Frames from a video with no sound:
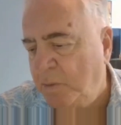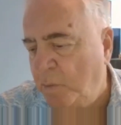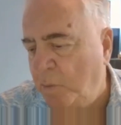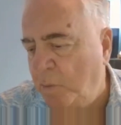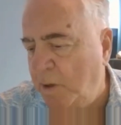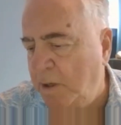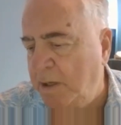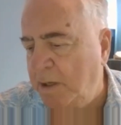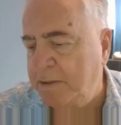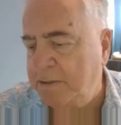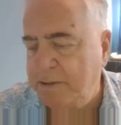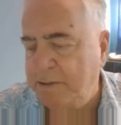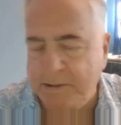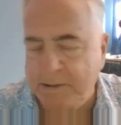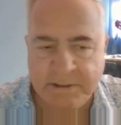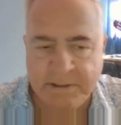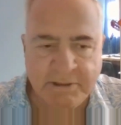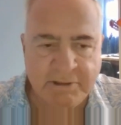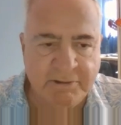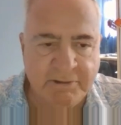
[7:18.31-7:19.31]
Where I
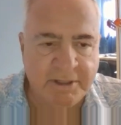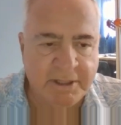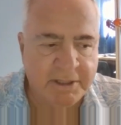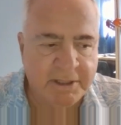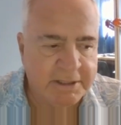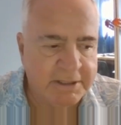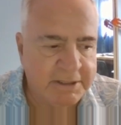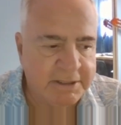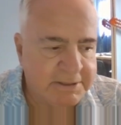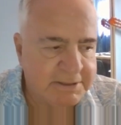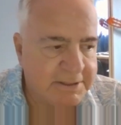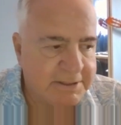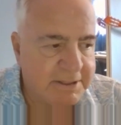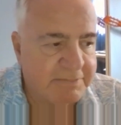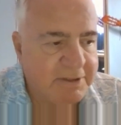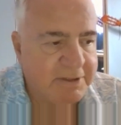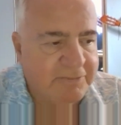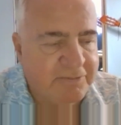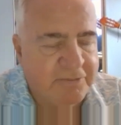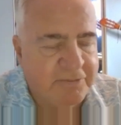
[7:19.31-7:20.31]
disagree is
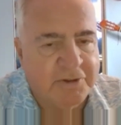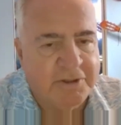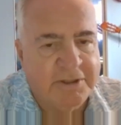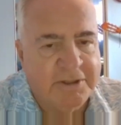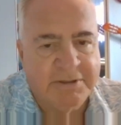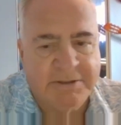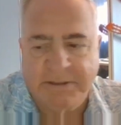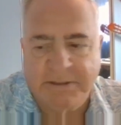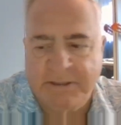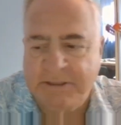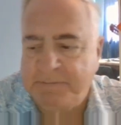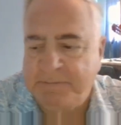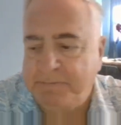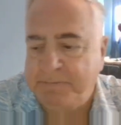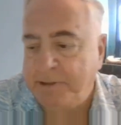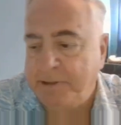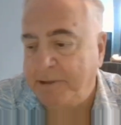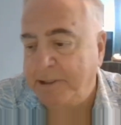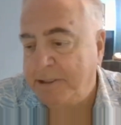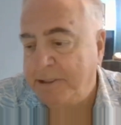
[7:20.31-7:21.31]
74 years
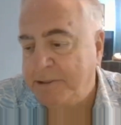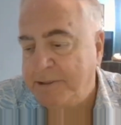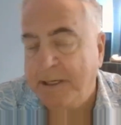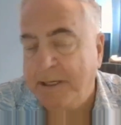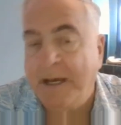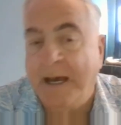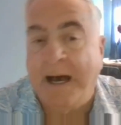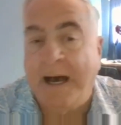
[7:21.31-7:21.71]
experience.